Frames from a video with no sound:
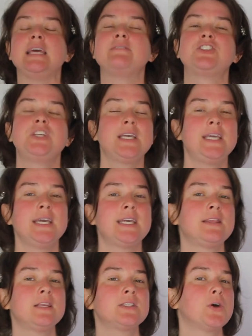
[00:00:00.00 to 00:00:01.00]
If she can't
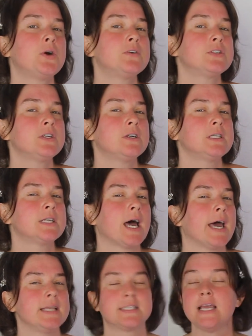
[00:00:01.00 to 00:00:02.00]
get this overturned,
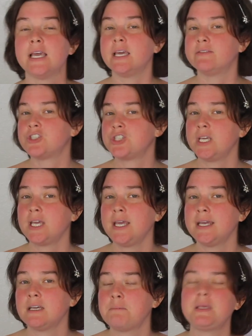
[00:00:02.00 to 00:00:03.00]
guys, if she
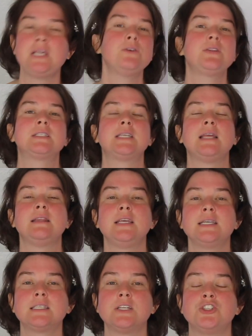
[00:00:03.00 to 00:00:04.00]
can't appeal this and
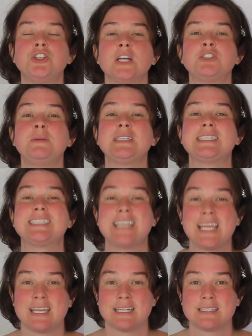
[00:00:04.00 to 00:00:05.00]
this judgment
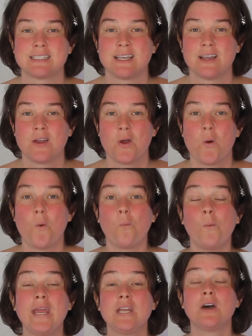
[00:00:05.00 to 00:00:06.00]
stands,
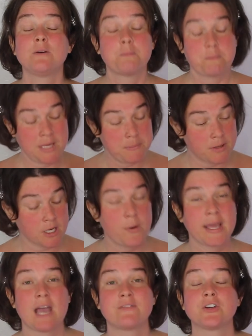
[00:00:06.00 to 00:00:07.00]
we know people are
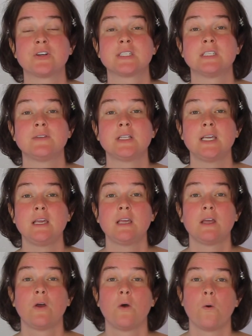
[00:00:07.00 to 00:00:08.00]
going after her
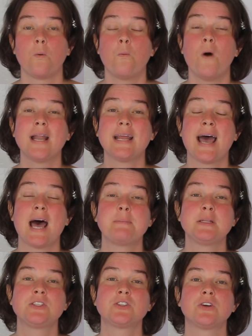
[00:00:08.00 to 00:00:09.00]
civilly. What
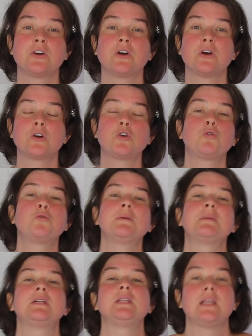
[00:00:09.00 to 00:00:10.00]
happens to her
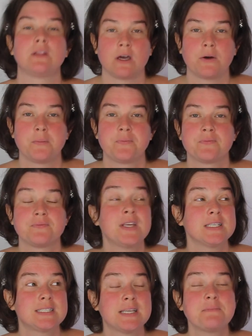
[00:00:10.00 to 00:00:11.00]
criminally, though?
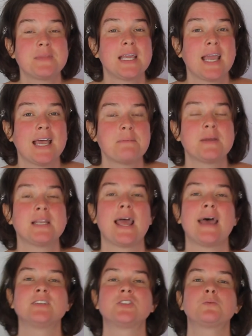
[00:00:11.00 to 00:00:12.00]
Does something happen
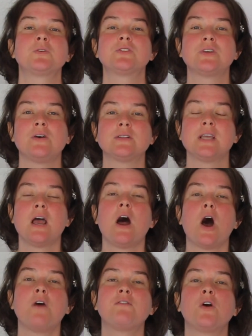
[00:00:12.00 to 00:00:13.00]
as a result
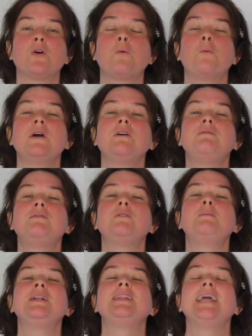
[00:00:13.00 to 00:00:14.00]
of her
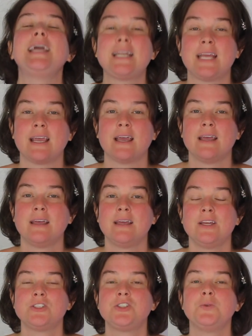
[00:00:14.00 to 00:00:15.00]
willful planning
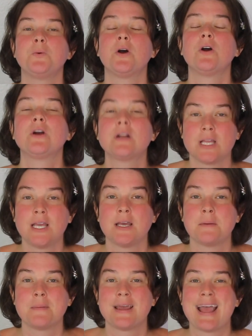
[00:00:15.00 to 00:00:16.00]
to hurt
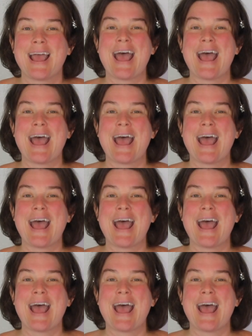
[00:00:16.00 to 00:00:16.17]
him?